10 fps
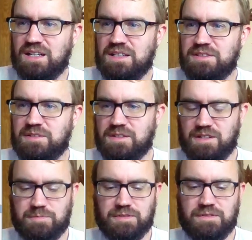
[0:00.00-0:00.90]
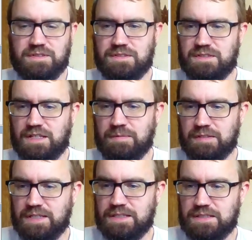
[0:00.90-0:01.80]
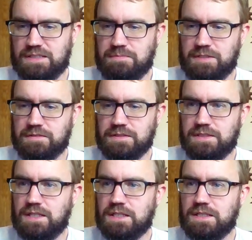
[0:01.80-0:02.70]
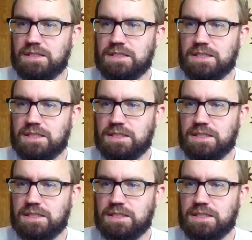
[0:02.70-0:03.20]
New York Red Bulls is MLS, Major League Soccer.